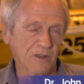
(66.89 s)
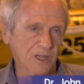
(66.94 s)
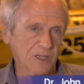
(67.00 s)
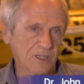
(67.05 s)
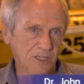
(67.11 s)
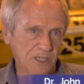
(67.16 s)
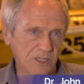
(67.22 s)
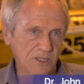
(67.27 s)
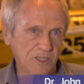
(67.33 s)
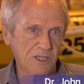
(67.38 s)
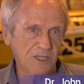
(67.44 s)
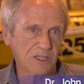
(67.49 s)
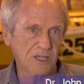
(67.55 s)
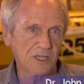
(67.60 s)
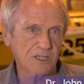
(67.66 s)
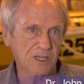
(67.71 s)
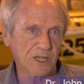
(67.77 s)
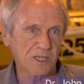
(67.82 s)
That's
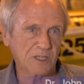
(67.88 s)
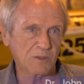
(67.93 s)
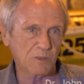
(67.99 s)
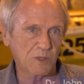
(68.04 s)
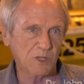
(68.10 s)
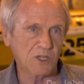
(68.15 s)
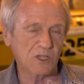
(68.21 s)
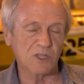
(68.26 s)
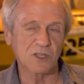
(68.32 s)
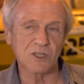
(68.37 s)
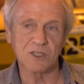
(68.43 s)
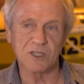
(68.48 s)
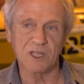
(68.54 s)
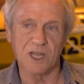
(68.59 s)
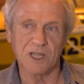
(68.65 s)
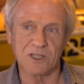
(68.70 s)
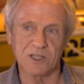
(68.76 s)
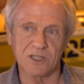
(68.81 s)
66 expeditions,
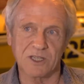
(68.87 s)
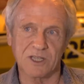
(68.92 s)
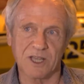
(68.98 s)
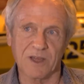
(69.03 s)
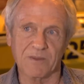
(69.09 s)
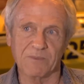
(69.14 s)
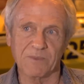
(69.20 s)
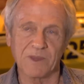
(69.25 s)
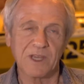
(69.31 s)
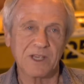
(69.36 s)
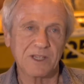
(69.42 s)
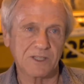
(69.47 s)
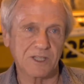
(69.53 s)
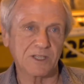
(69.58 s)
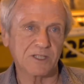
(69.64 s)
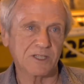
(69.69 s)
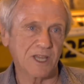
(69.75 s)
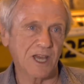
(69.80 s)
that's
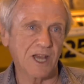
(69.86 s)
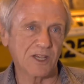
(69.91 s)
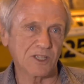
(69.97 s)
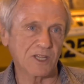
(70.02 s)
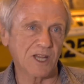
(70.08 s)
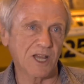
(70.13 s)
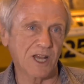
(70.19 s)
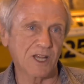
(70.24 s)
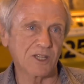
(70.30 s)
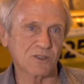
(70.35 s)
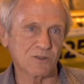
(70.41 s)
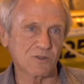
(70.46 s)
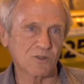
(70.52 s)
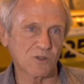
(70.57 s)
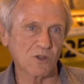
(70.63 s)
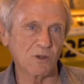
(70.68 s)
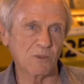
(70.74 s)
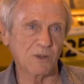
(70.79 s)
6,000 hours of
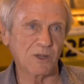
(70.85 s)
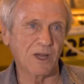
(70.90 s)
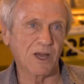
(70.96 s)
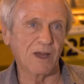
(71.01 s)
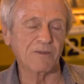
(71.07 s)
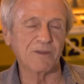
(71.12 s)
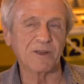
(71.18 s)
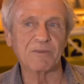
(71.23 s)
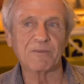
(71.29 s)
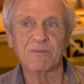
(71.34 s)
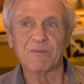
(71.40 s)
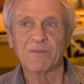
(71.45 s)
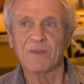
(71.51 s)
scuba diving,